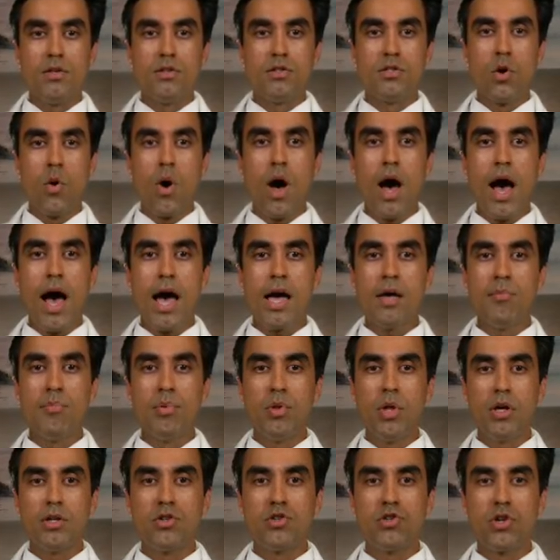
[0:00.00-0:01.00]
So, high
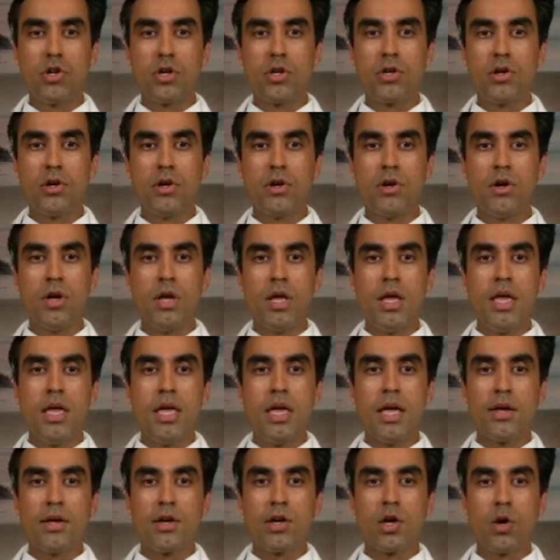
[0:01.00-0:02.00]
blood sugar
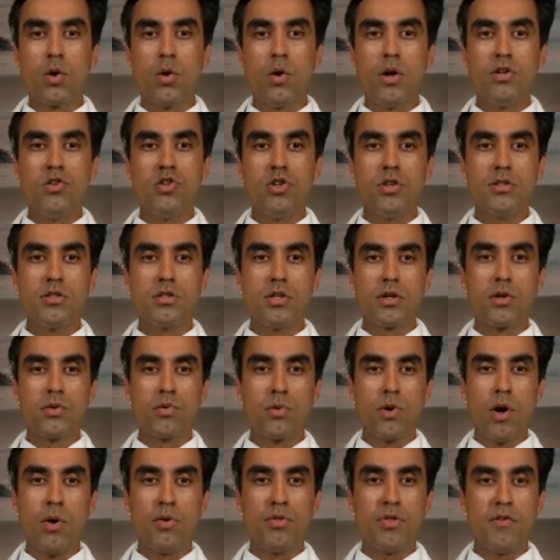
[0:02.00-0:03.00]
encourages the
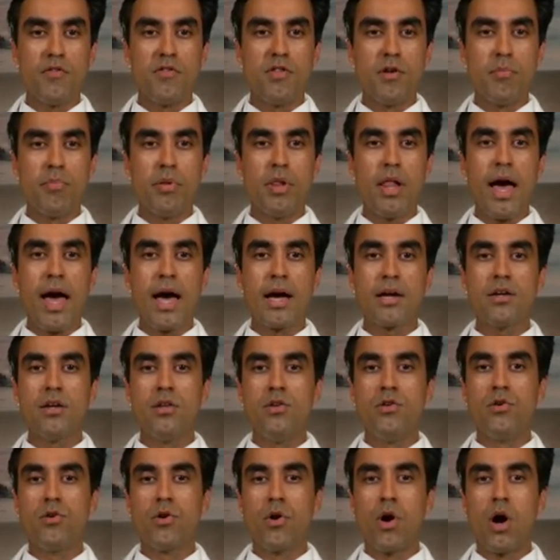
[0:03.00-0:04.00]
growth of the
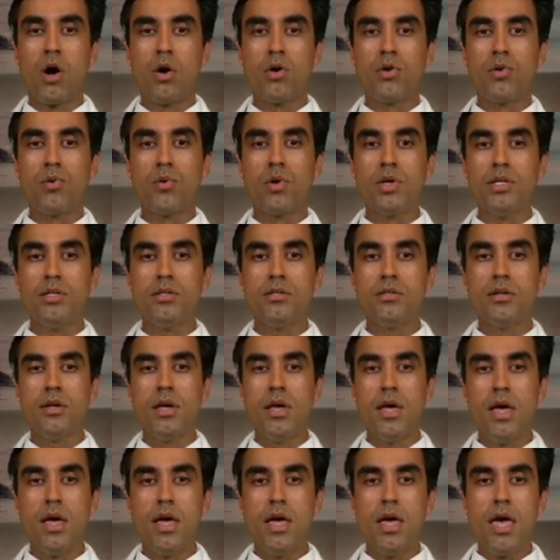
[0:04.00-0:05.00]
plaque in your arteries
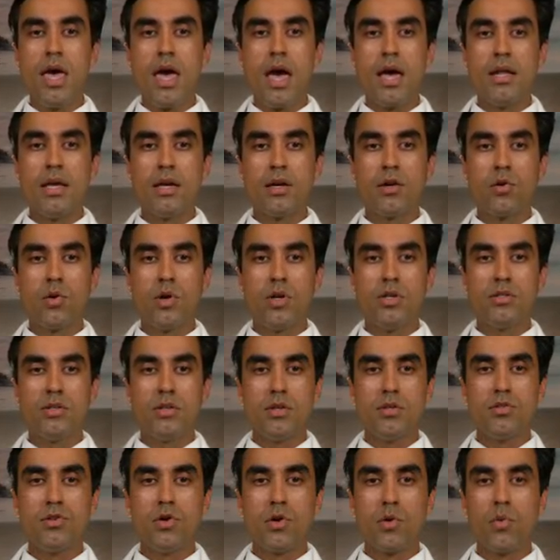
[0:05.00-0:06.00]
and
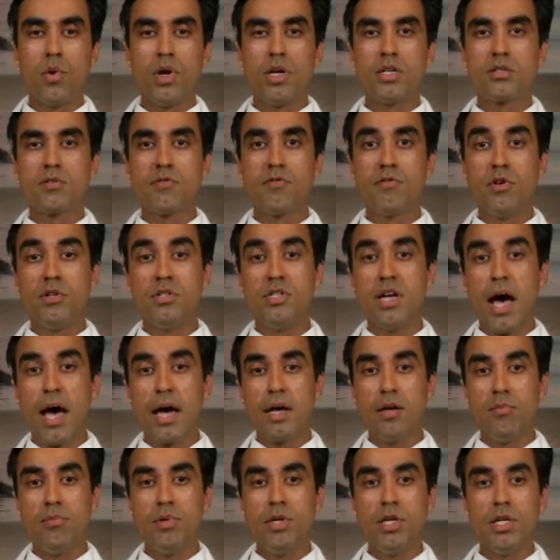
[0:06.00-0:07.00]
increases your risk for
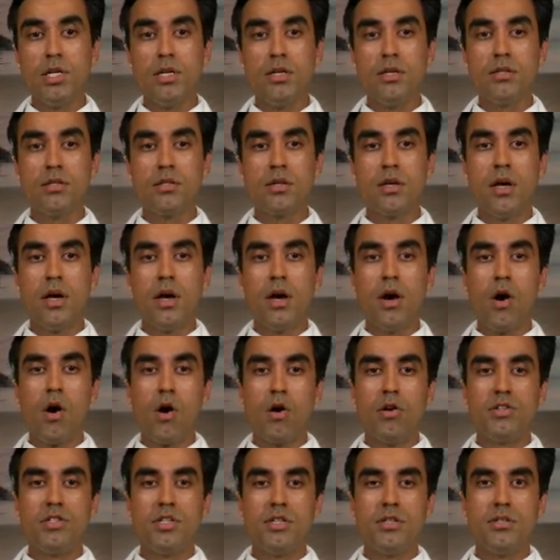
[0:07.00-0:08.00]
diabetes,
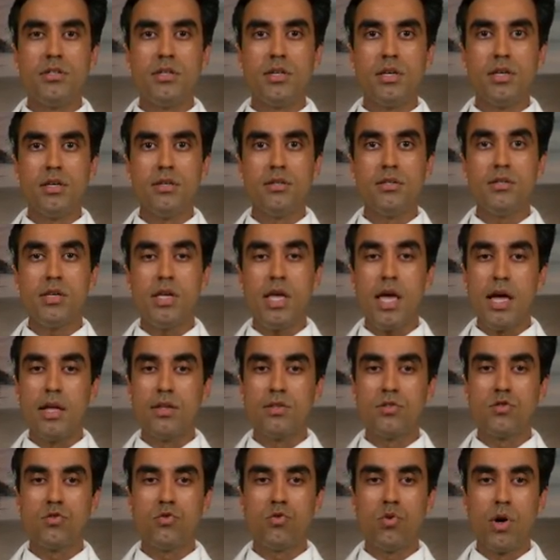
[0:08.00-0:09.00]
heart disease,
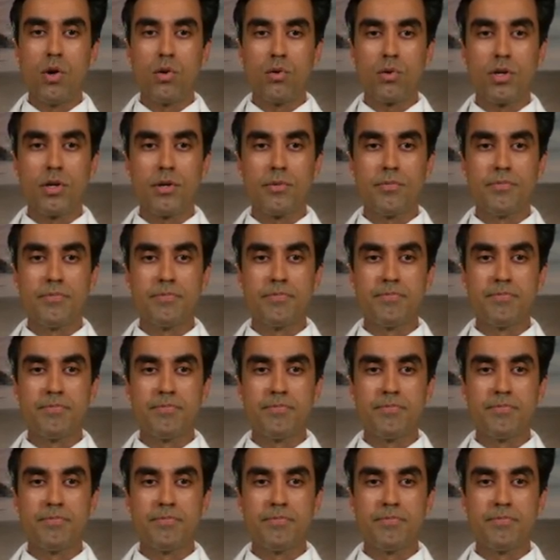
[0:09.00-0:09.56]
and stroke.